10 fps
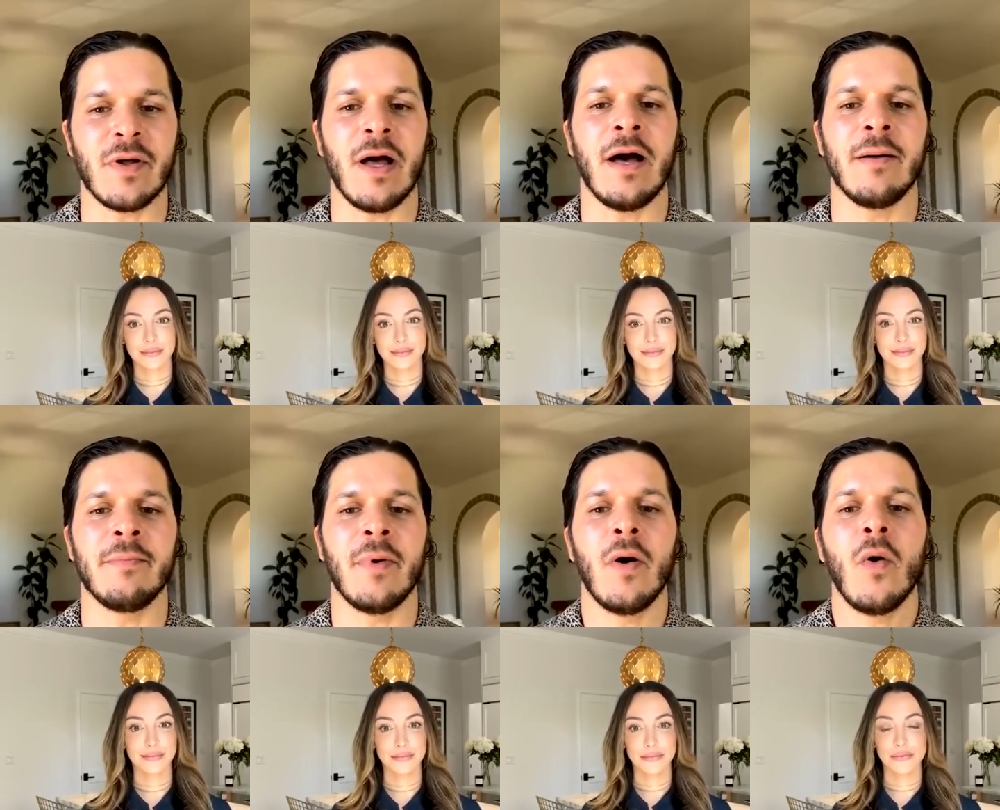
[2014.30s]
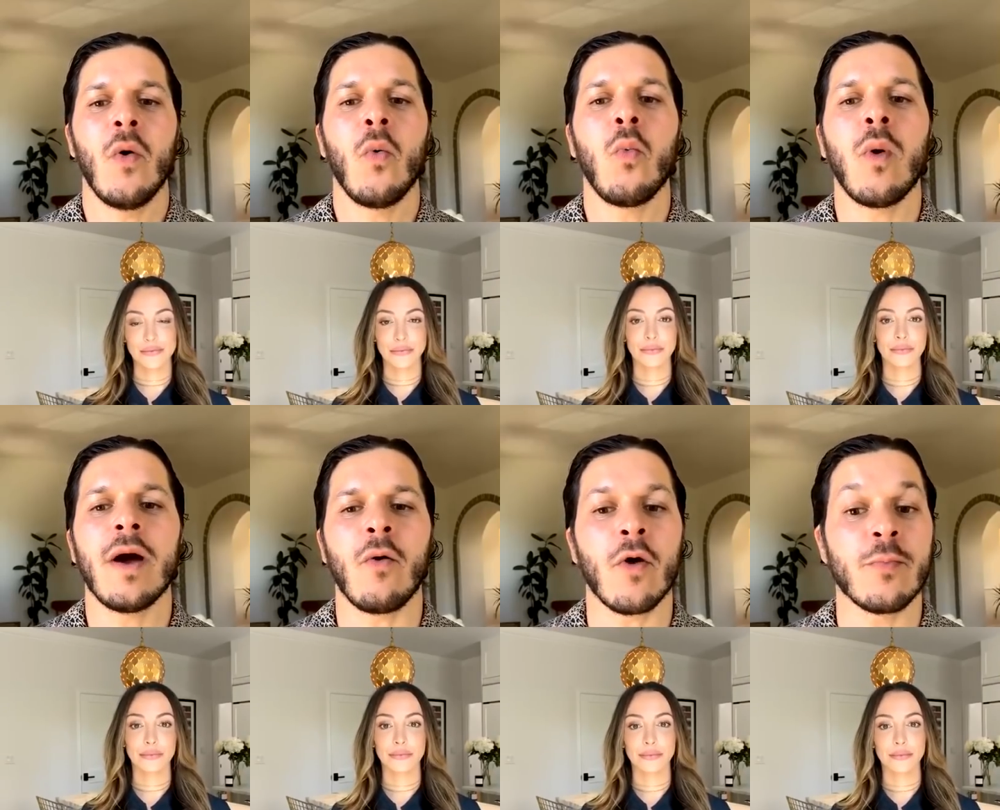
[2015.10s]
Speaker 1: Um, what
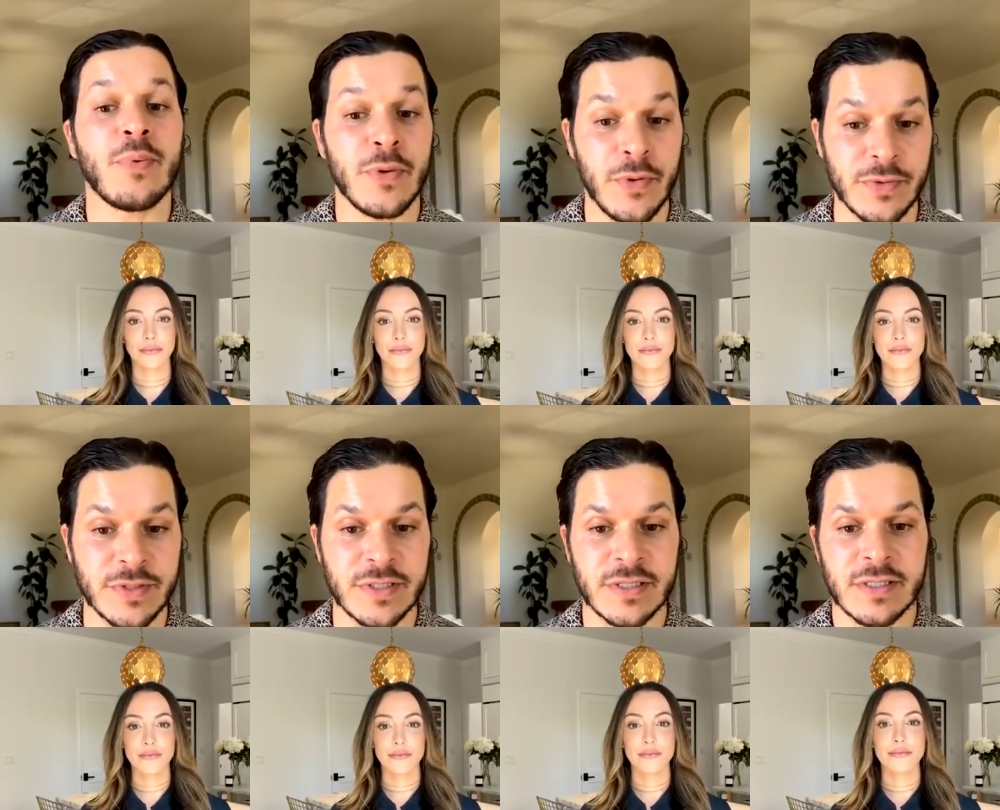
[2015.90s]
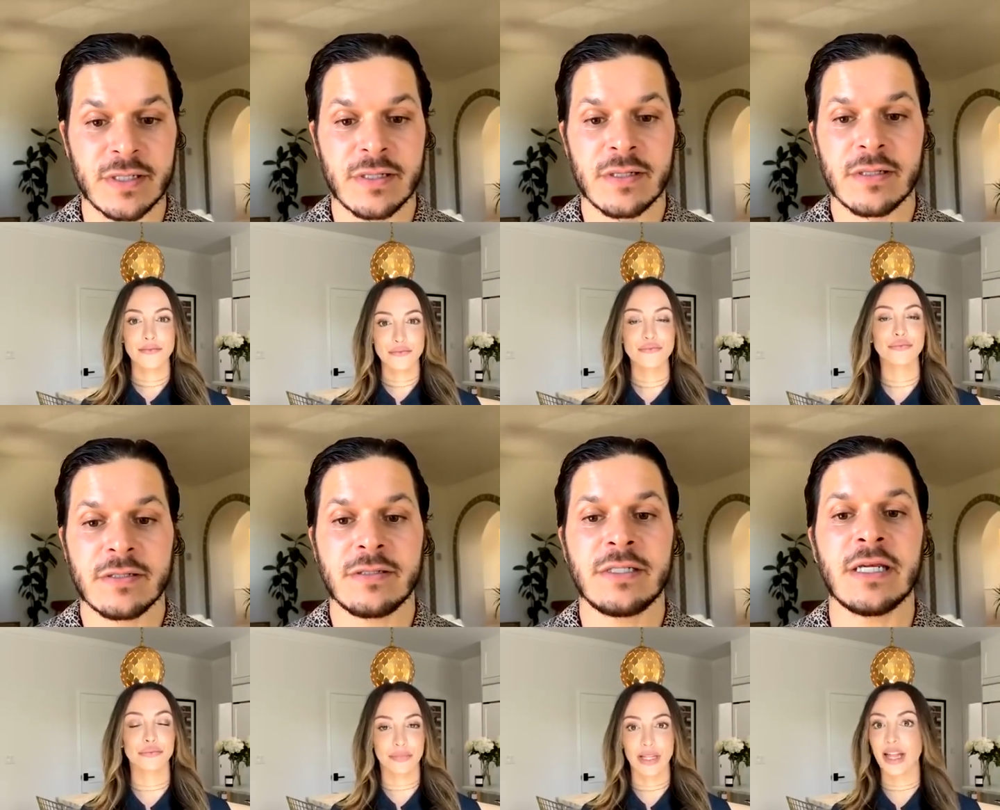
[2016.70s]
or boots?
Speaker 2: Mm-hmm.
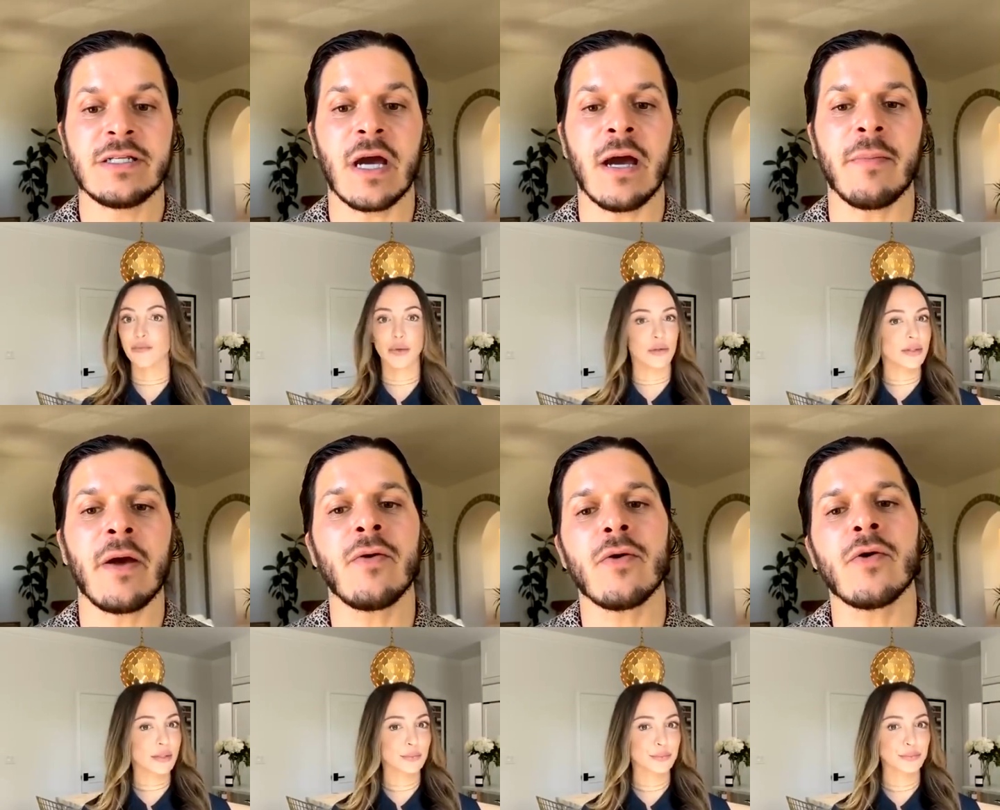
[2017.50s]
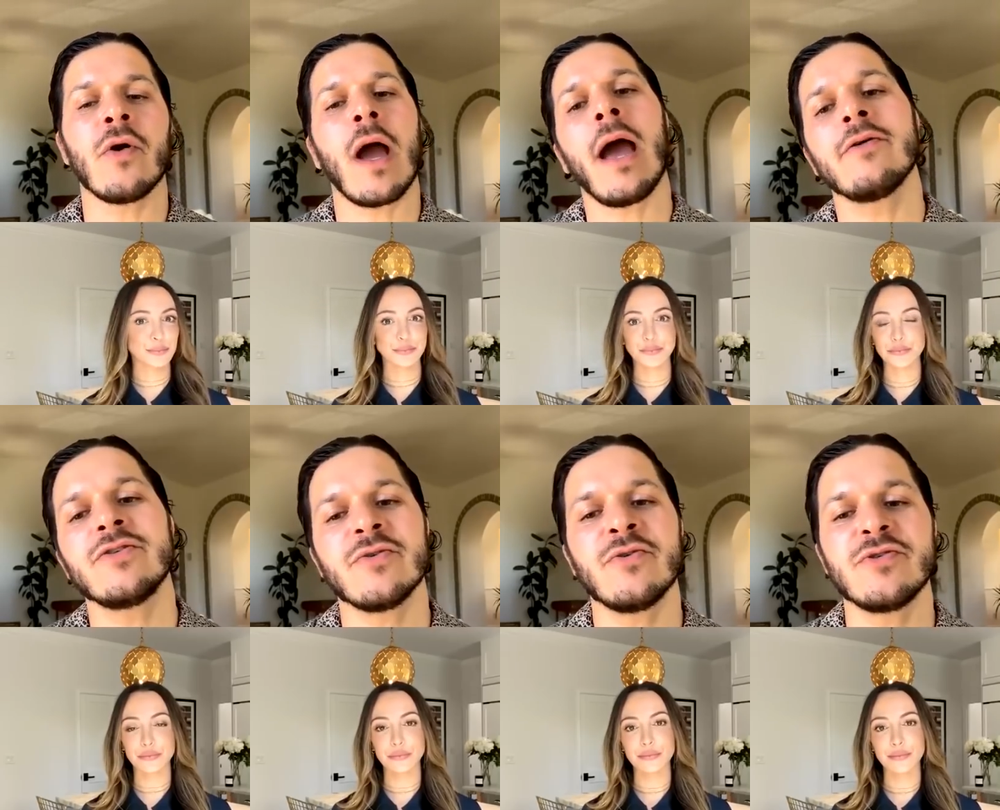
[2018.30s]
Did you, um,
Speaker 1: how'd you
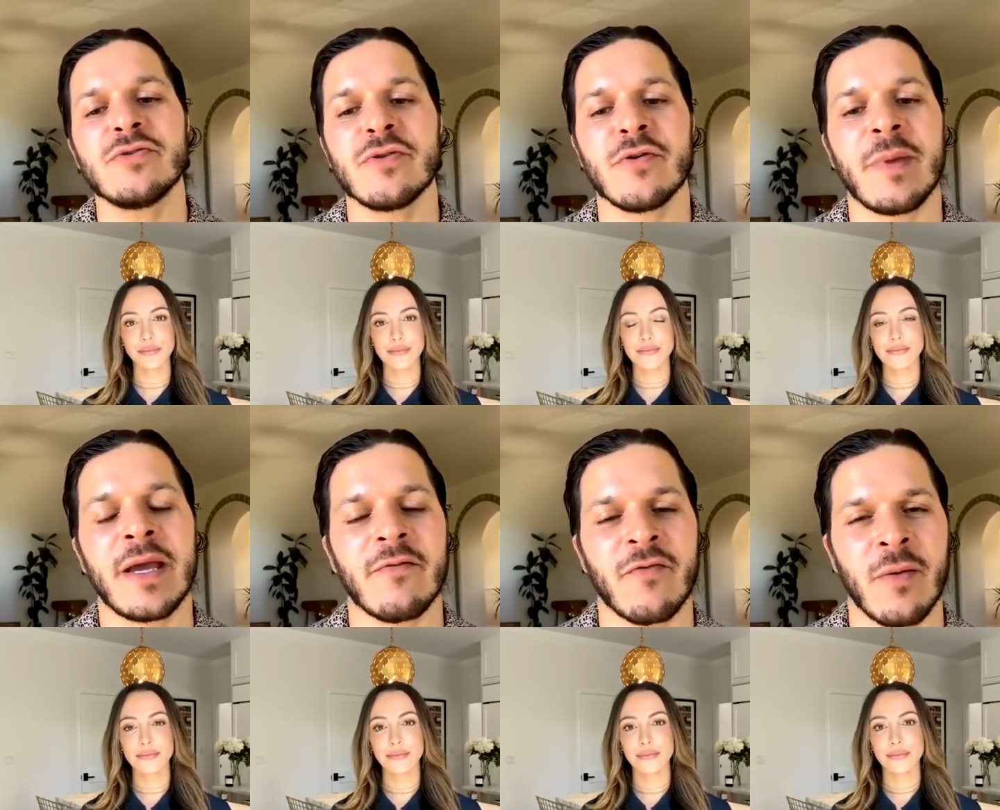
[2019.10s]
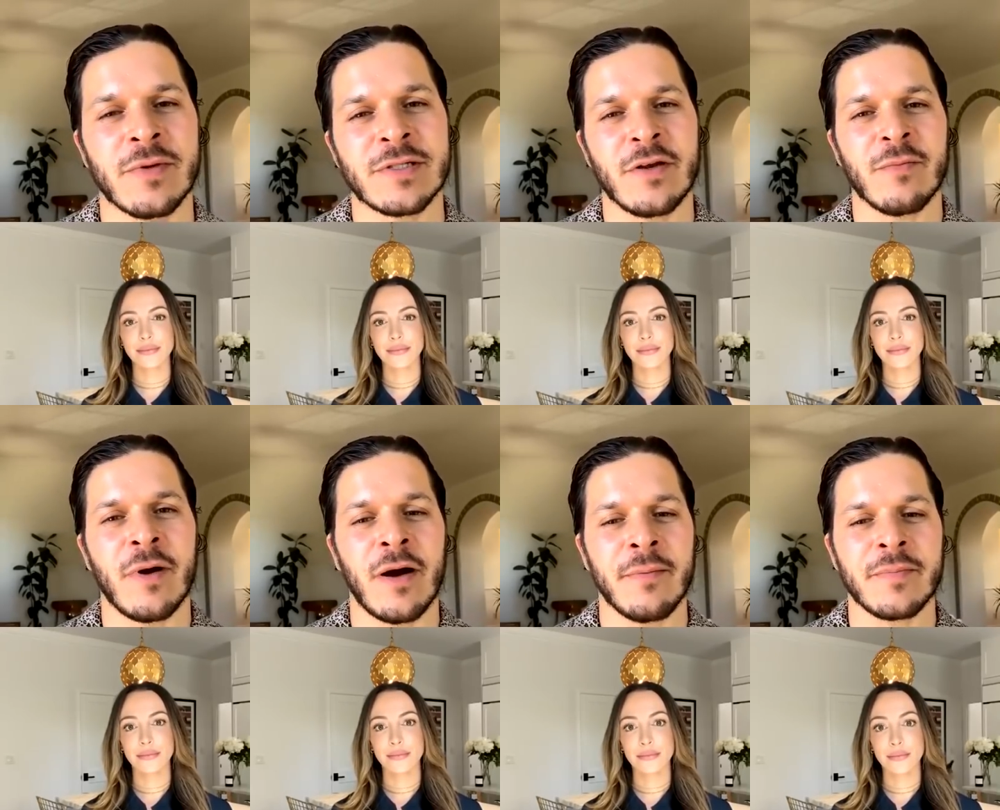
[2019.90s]
who'd you learn makeup from? Was it your
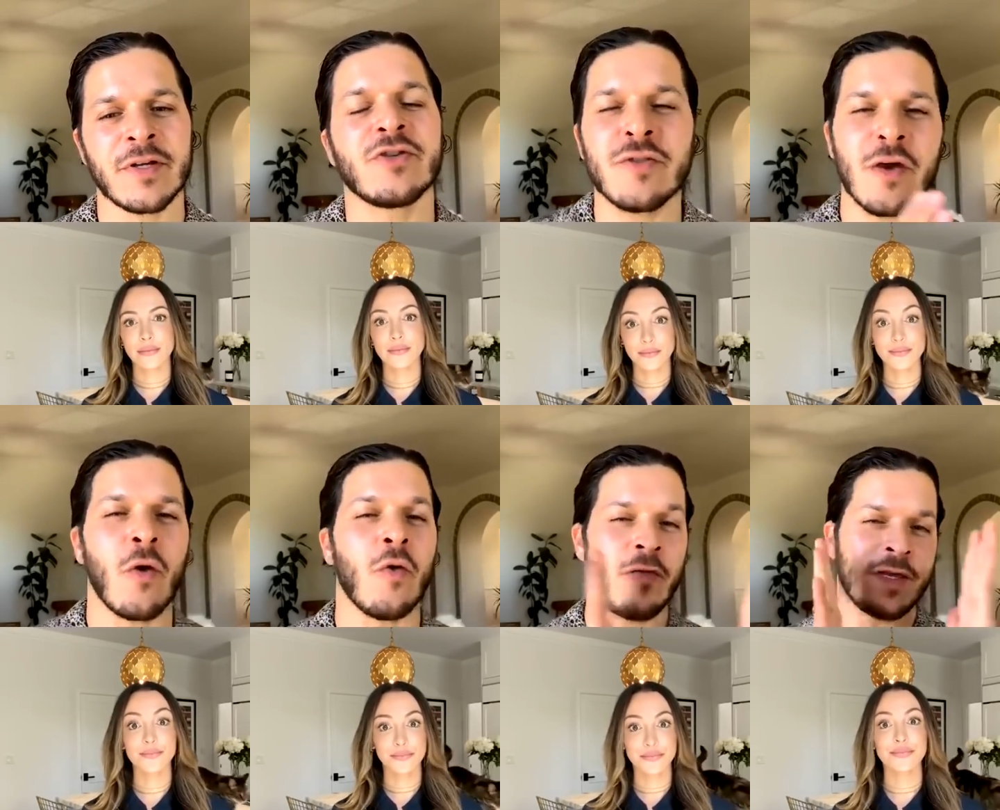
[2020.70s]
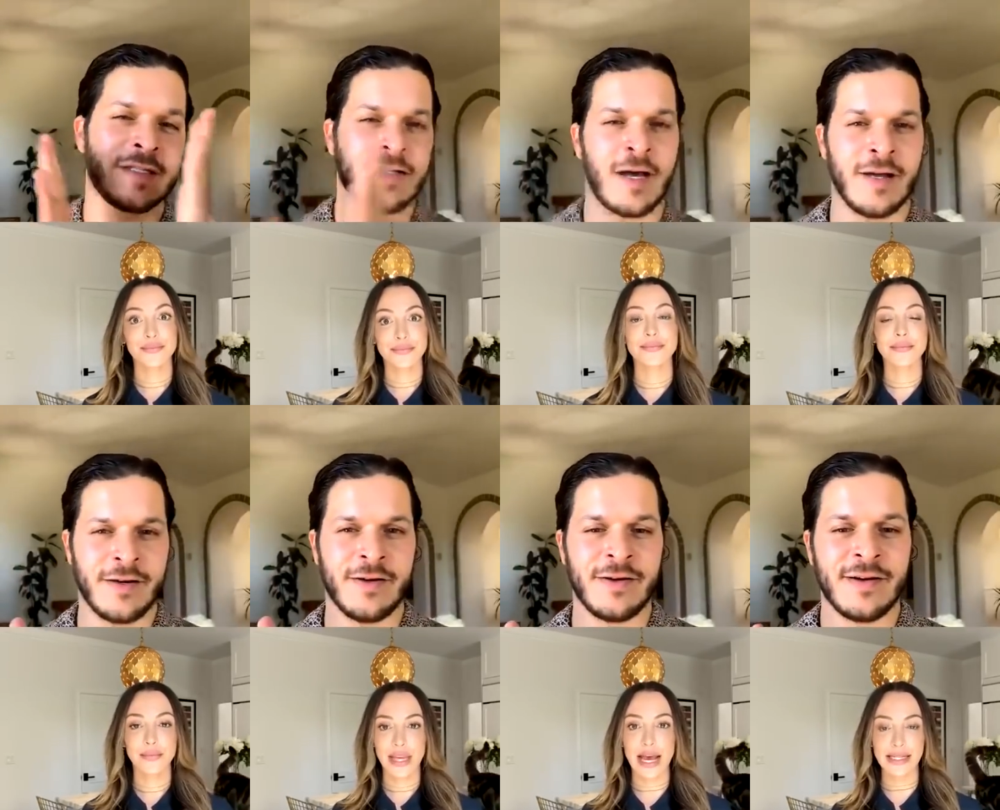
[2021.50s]
mom? Because you're the oldest daughter.
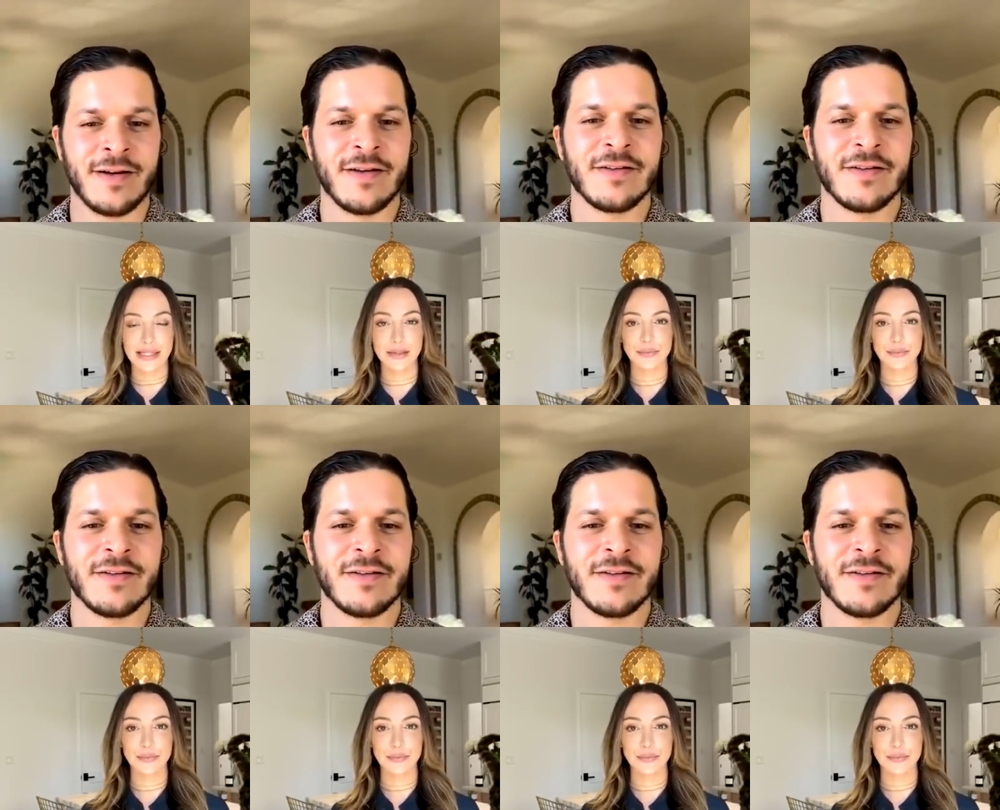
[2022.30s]
Speaker 2: Yes,